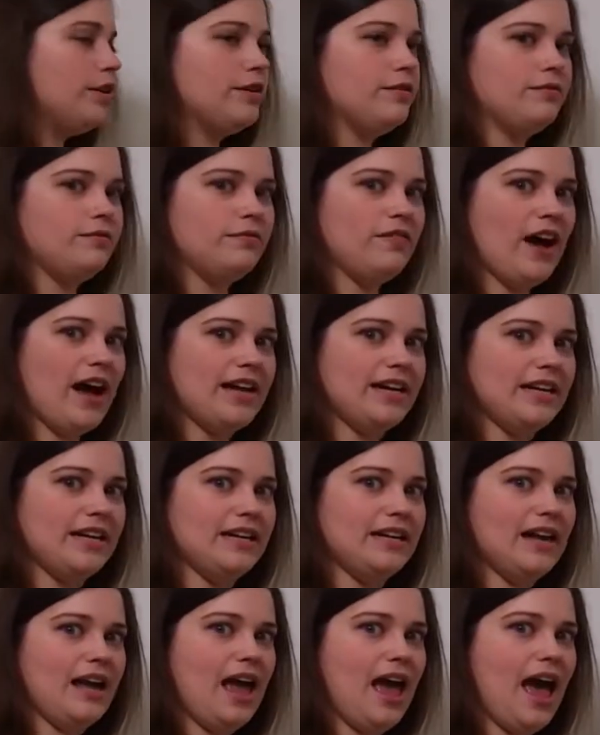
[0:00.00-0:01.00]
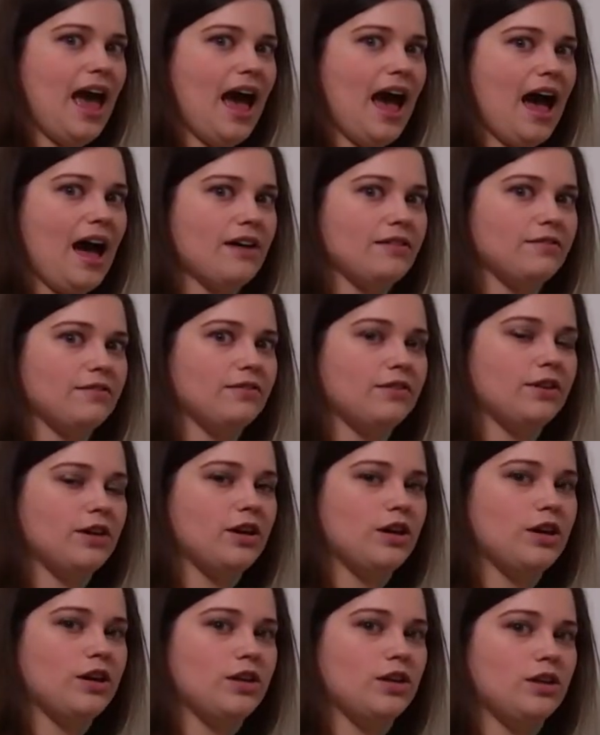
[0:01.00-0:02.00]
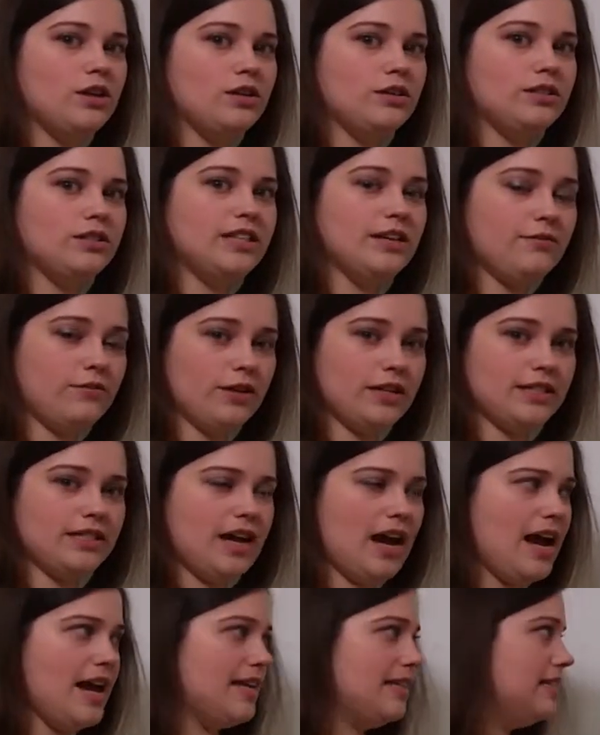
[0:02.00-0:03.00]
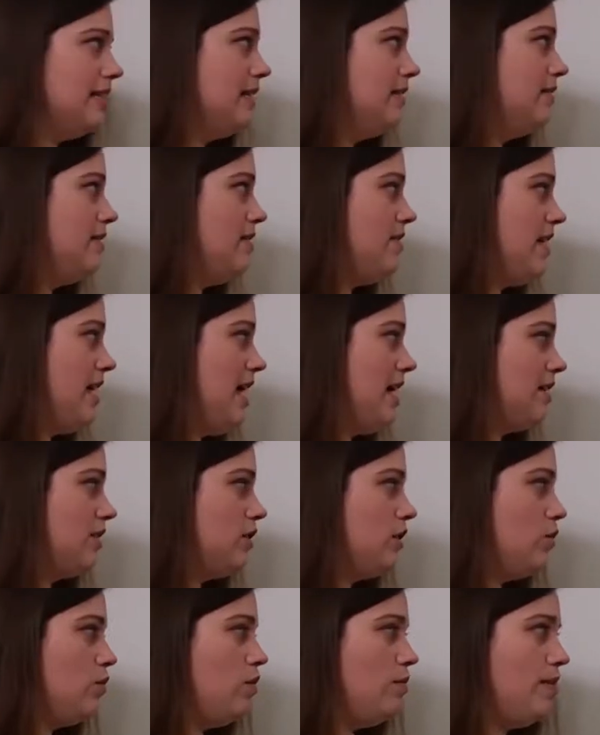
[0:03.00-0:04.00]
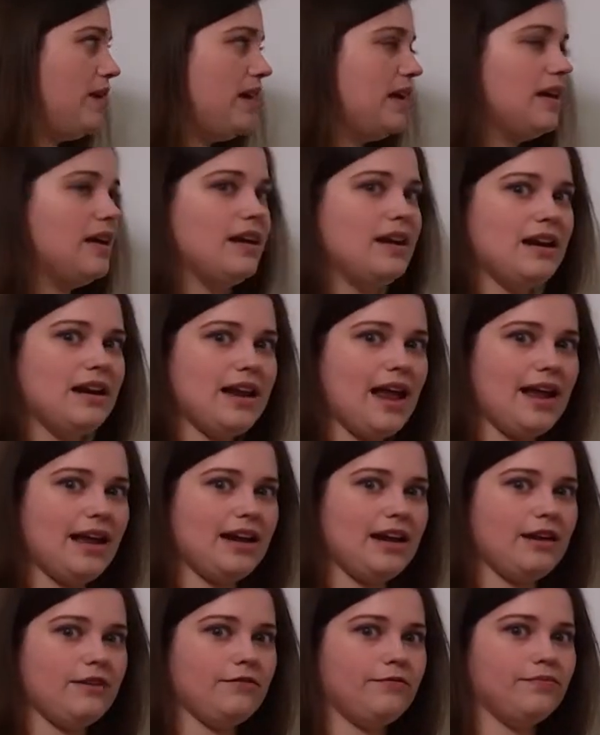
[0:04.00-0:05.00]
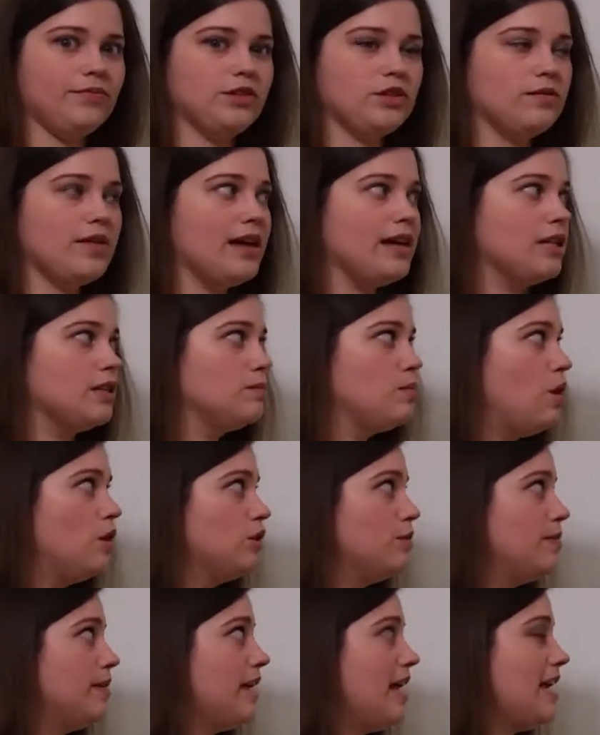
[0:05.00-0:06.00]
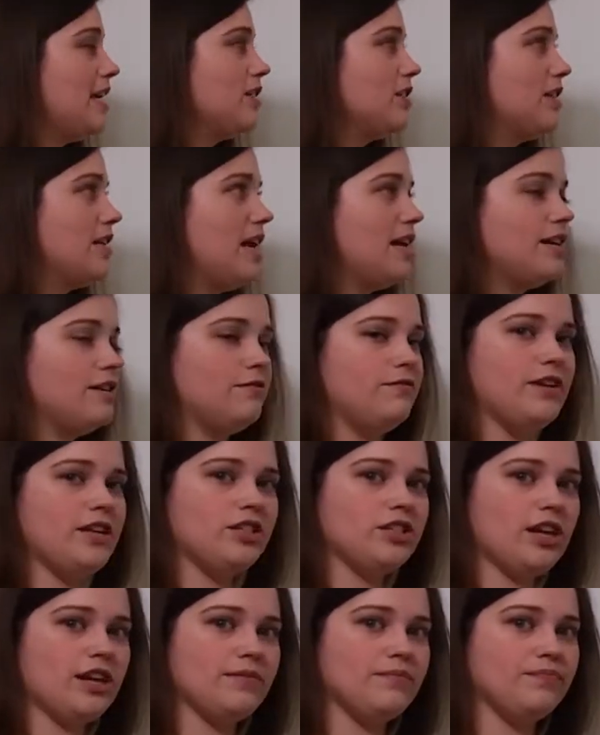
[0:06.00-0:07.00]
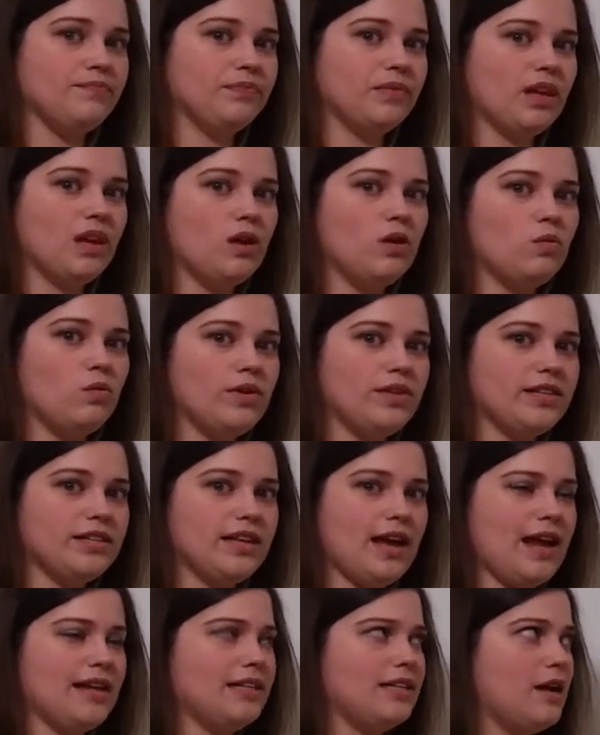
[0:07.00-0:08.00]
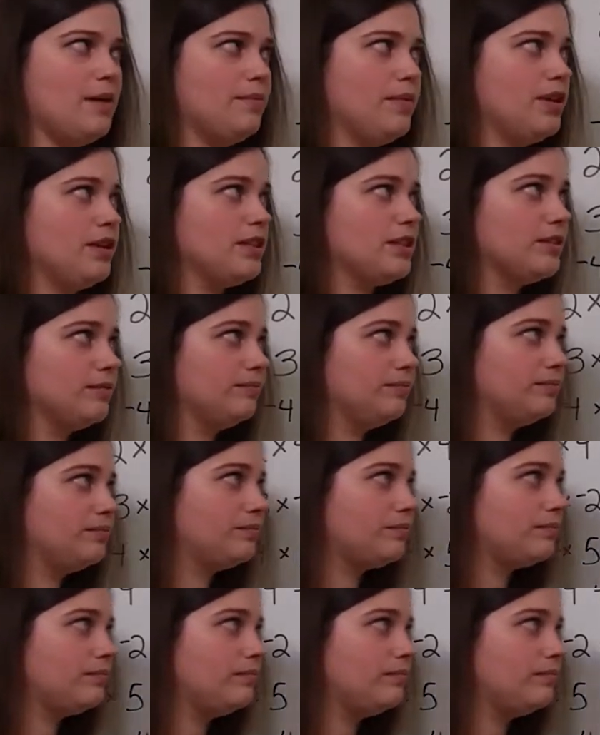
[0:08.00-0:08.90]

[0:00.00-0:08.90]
or divided have different signs, then the answer will be negative. So that is multiplication and division with signed numbers.